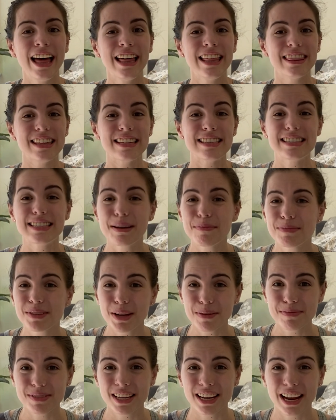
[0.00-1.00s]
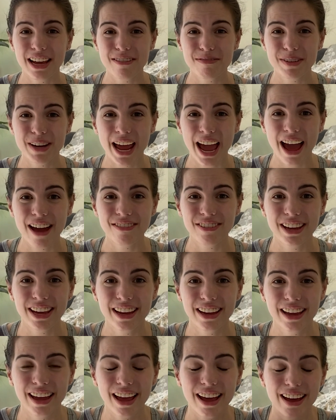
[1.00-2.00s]
the symptoms that I've been
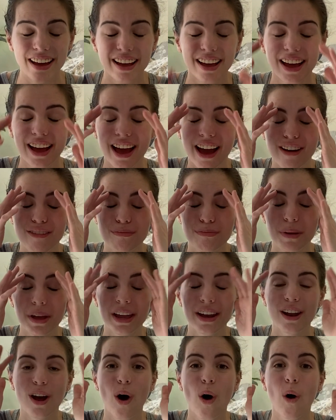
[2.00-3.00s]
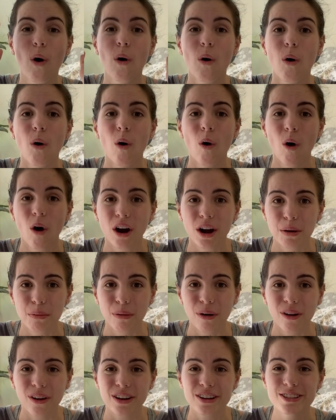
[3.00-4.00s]
having have been
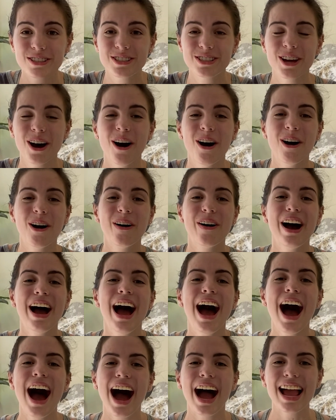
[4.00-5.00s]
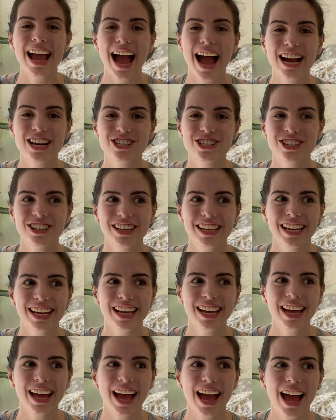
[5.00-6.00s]
horrible. So I
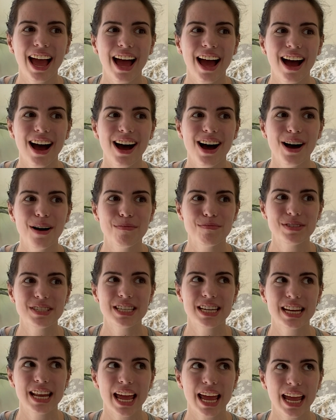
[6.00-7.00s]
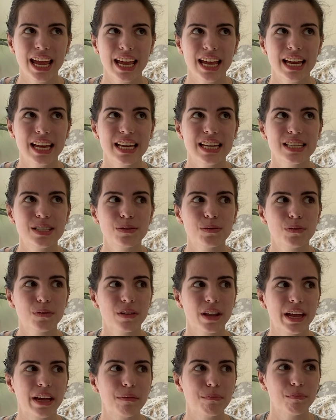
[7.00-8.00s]
actually, today is
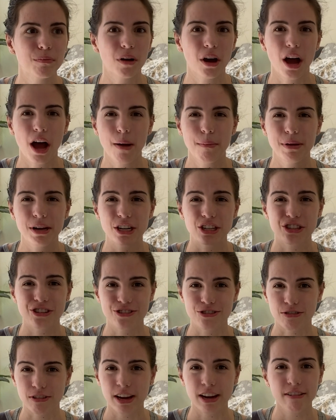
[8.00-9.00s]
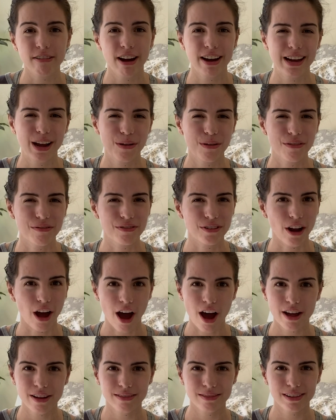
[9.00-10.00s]
like, I'm in a streak right now of
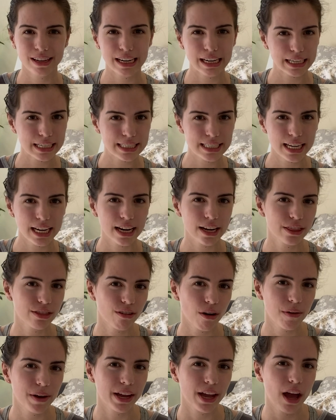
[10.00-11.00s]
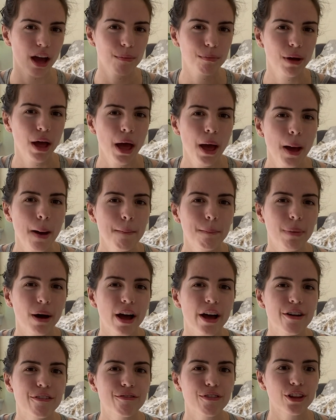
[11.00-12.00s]
not getting sick and throwing up,
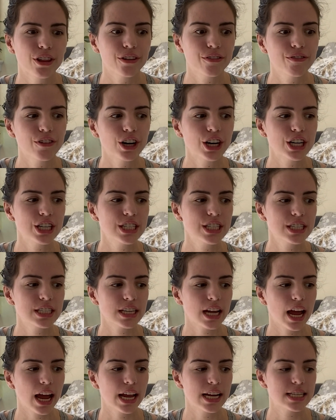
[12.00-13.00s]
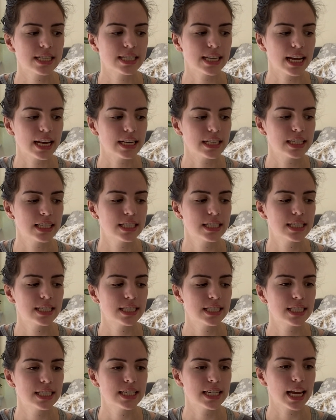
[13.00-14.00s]
but for the first, I'd say
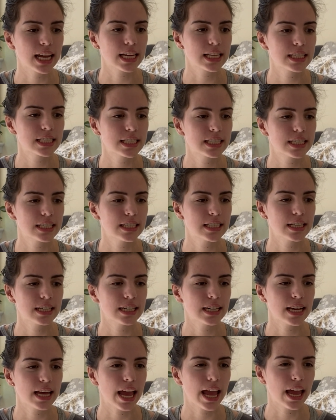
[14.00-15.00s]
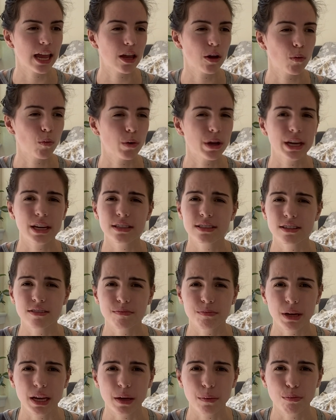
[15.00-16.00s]
6 to 8 weeks of
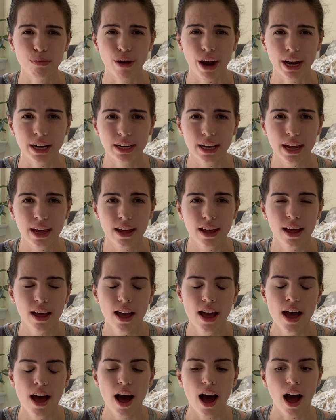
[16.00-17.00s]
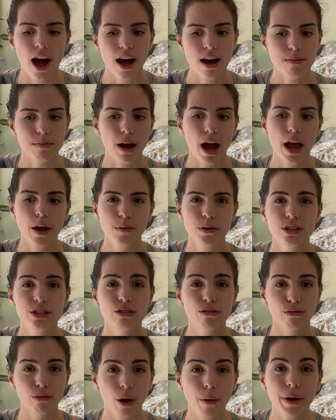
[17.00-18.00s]
being pregnant, I was
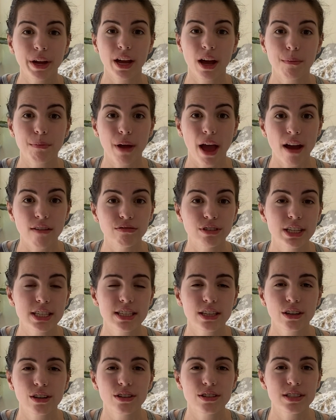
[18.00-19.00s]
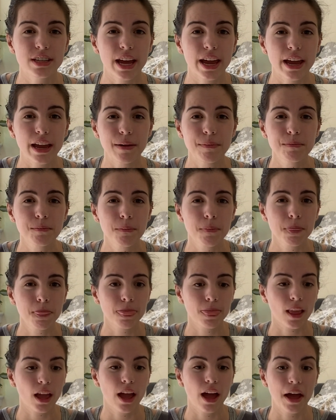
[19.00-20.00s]
throwing up every single day,
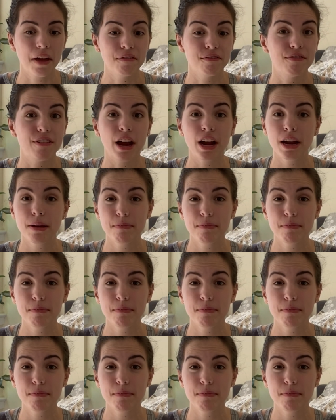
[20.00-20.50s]
very